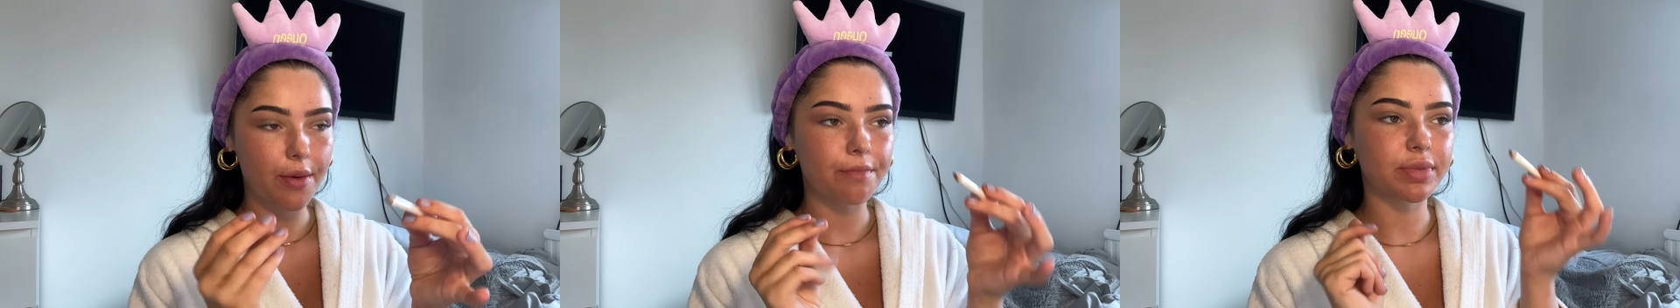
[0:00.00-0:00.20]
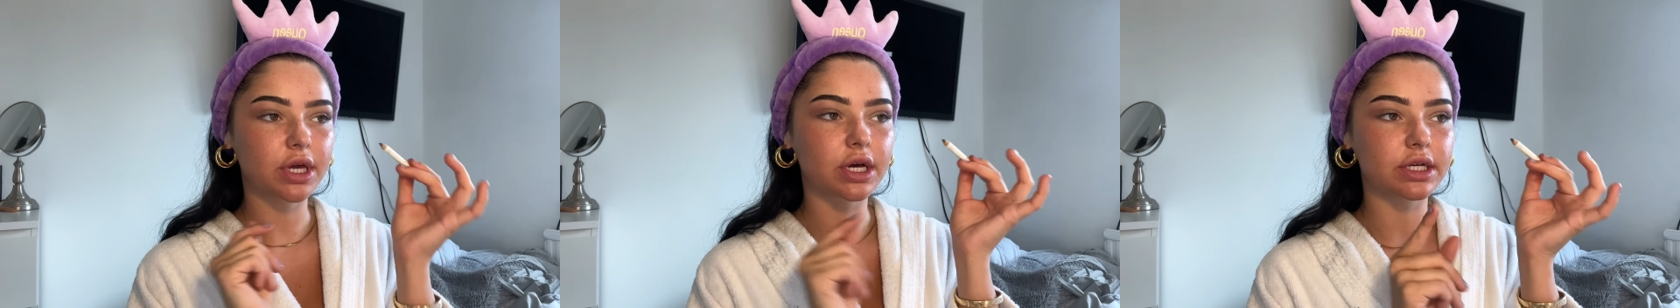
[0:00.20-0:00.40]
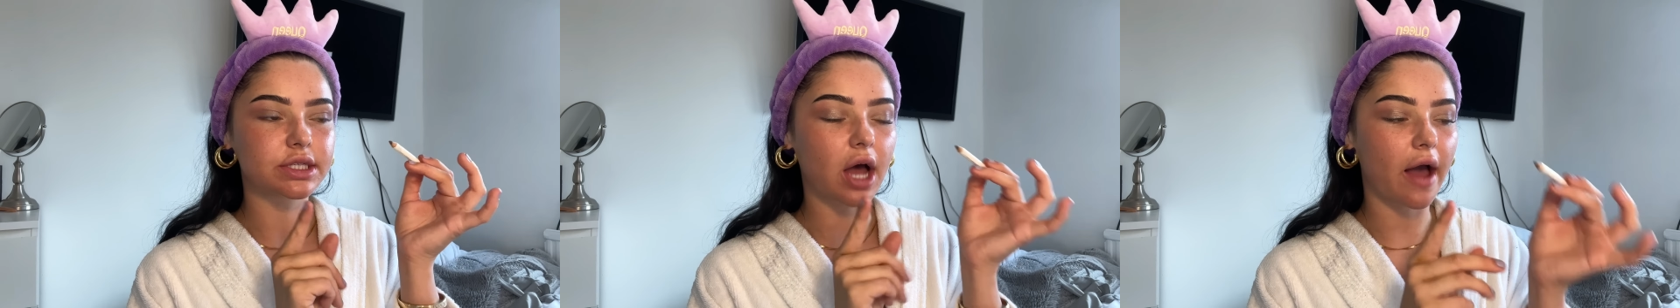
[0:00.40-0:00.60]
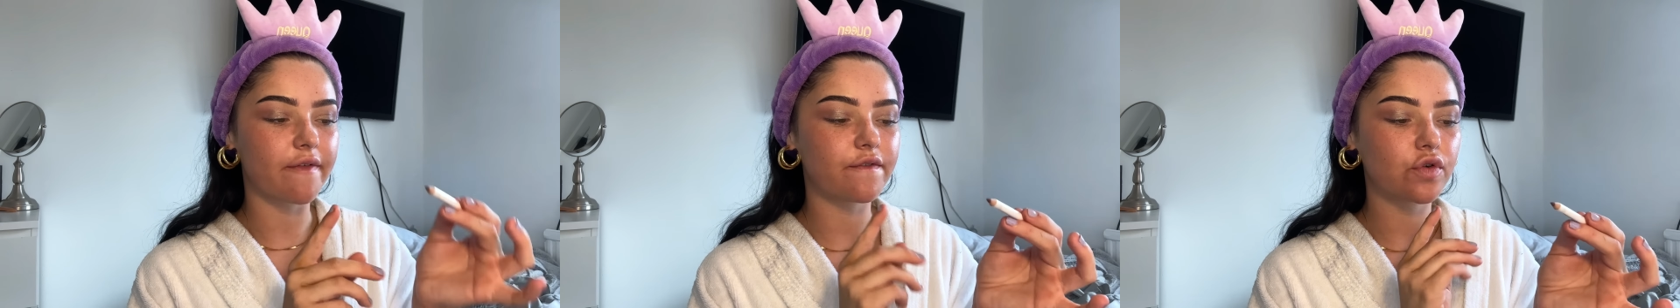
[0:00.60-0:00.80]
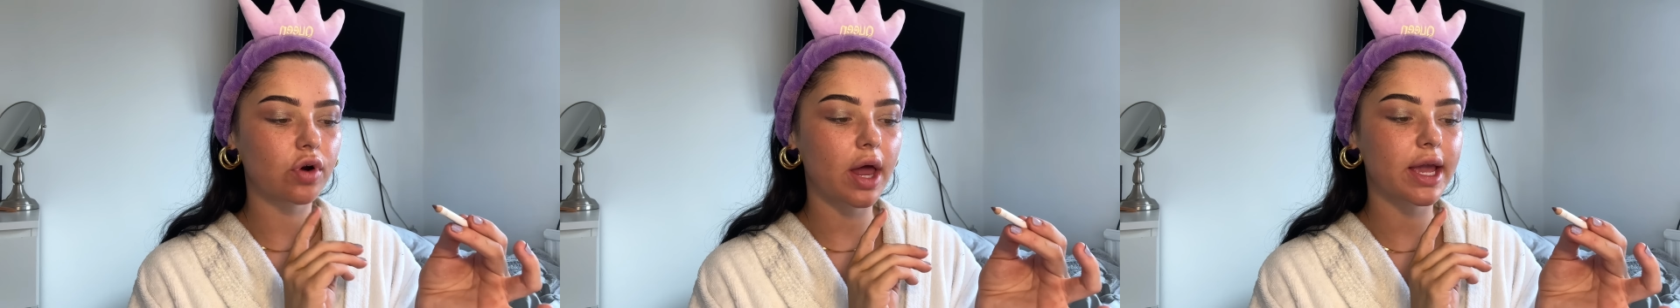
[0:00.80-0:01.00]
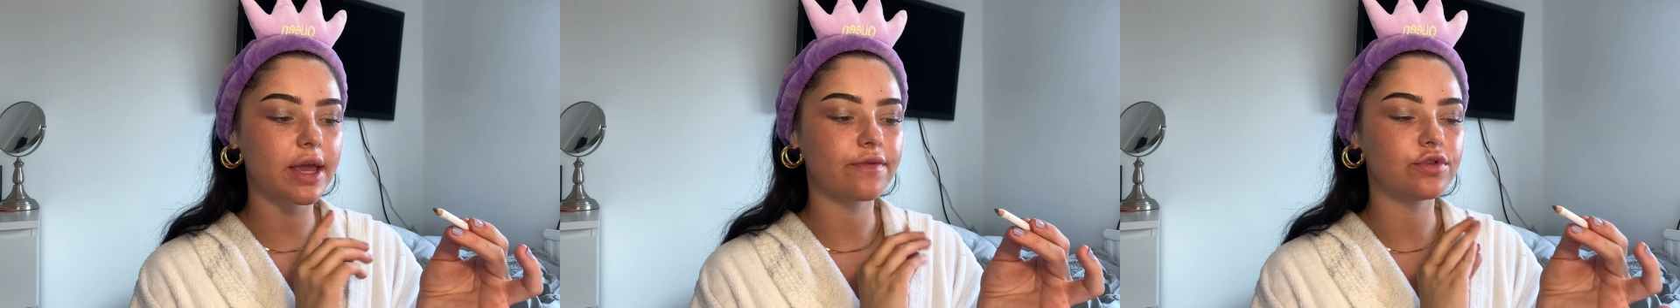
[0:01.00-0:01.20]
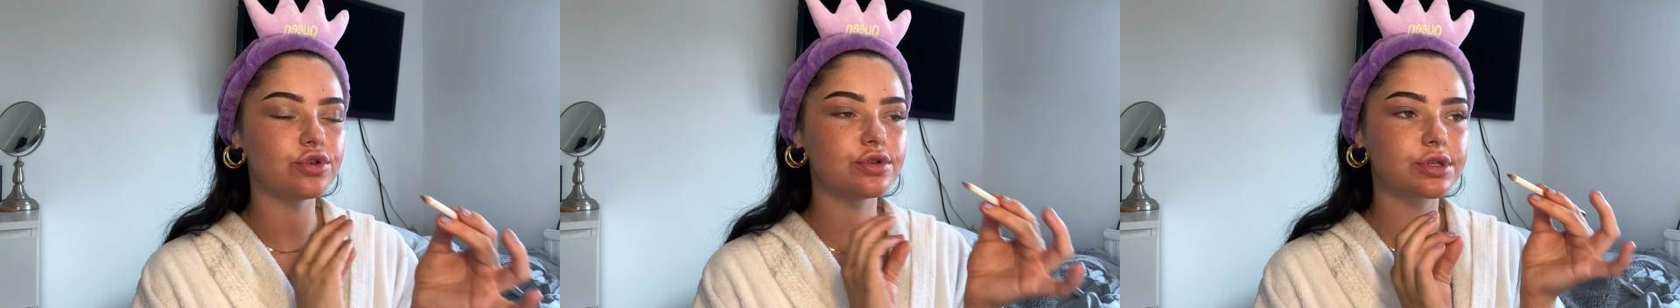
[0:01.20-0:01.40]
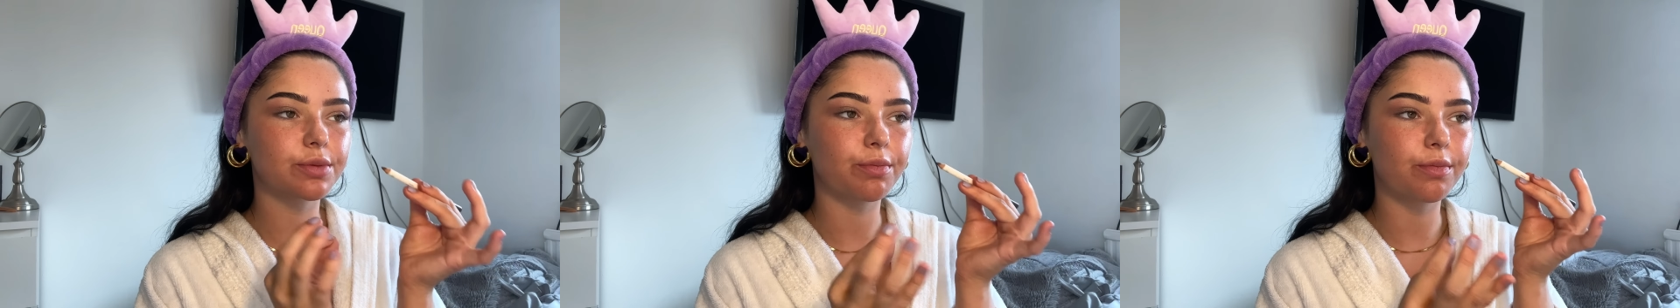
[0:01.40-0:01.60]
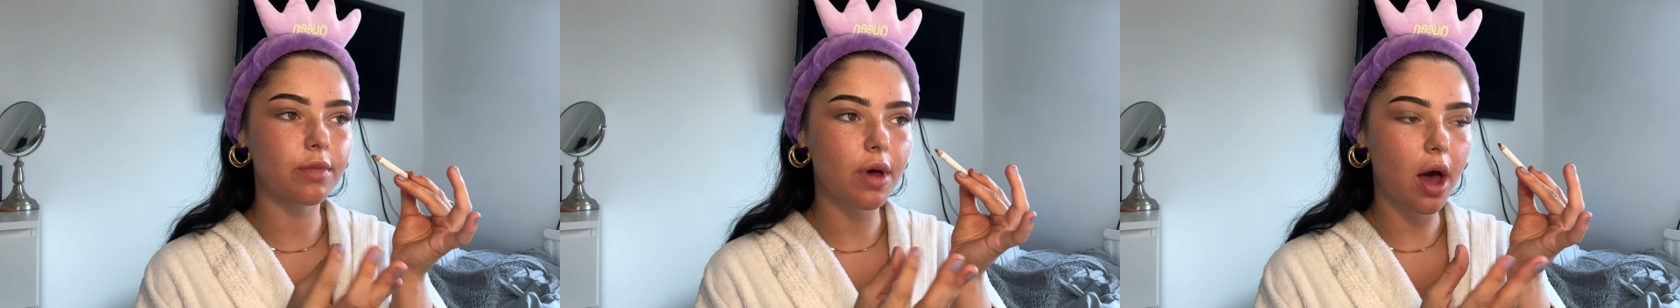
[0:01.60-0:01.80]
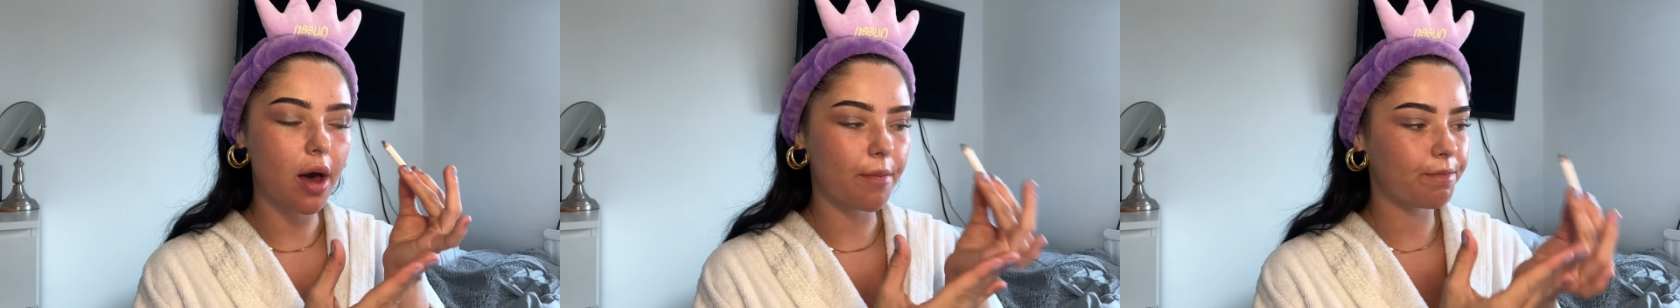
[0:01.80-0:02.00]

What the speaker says: because I feel like if you use a